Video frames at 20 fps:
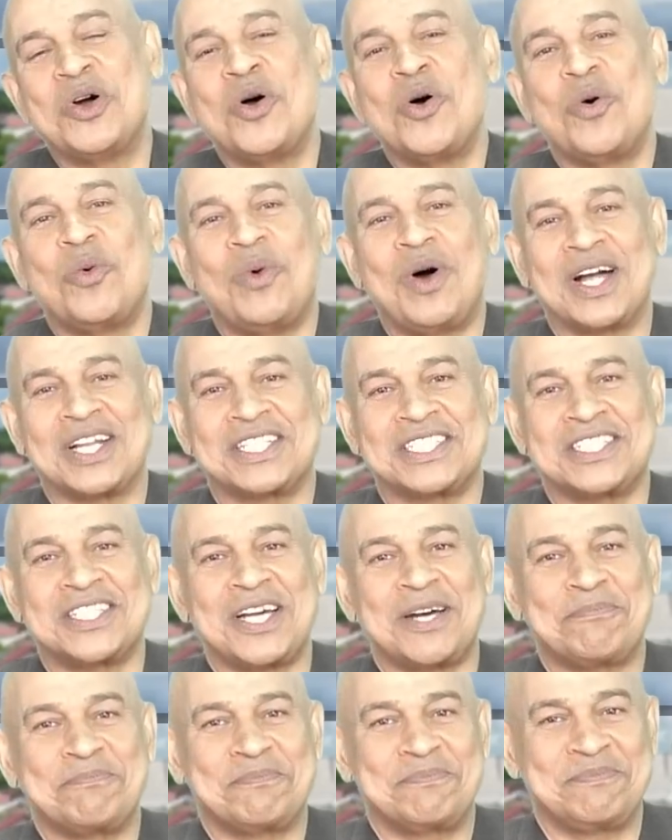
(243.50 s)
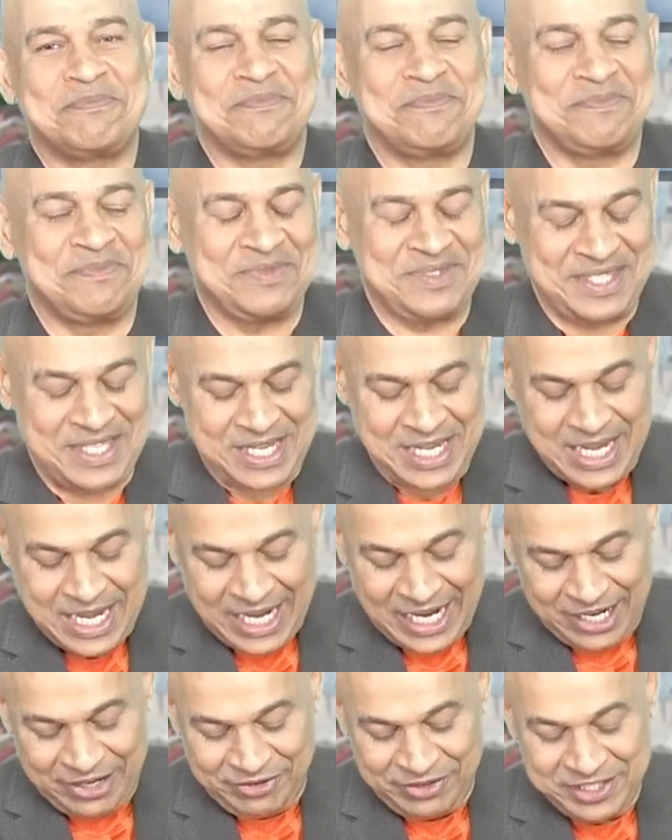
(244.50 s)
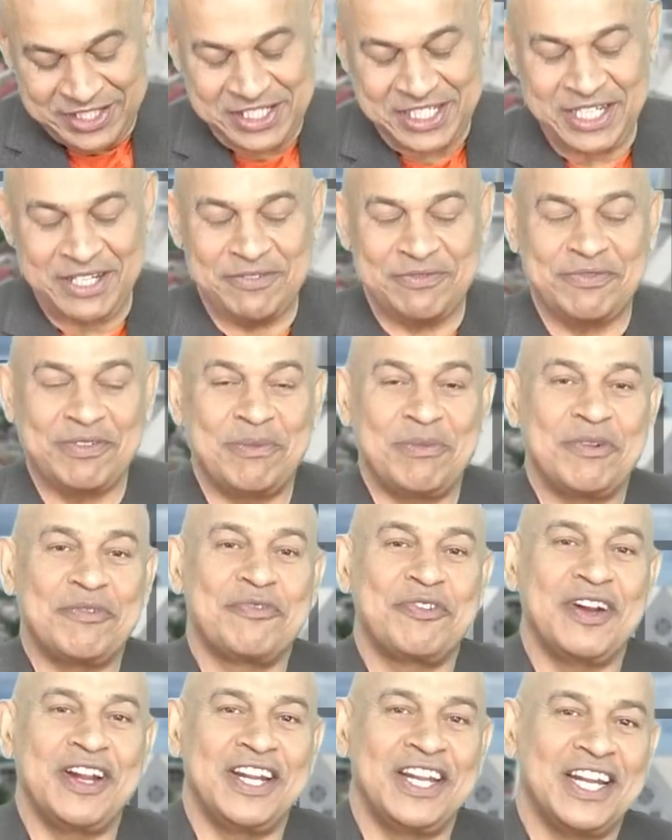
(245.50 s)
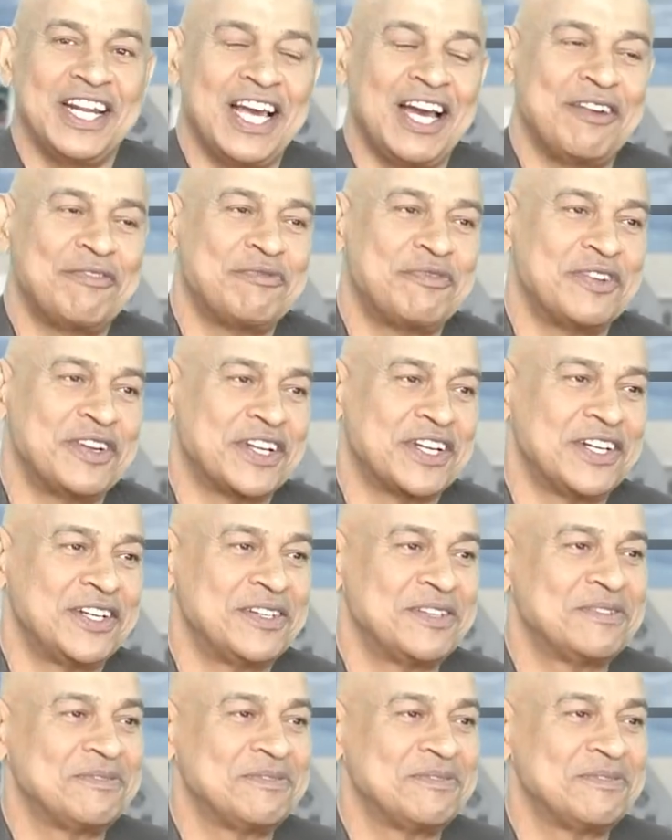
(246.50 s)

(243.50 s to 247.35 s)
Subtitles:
WhatsApp I received from a friend in Africa.